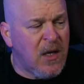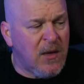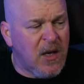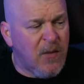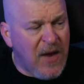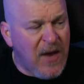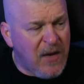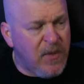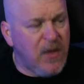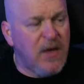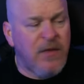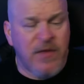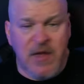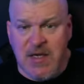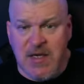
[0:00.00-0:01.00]
compatibility
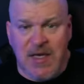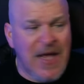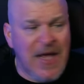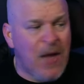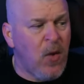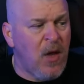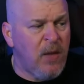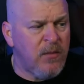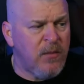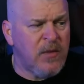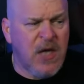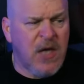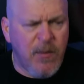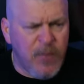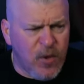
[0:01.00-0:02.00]
things like that while
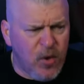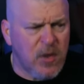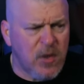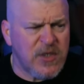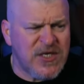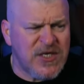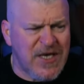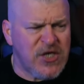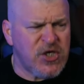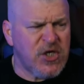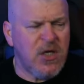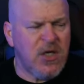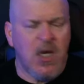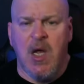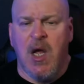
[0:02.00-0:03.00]
Keplr
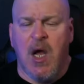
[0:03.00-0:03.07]
station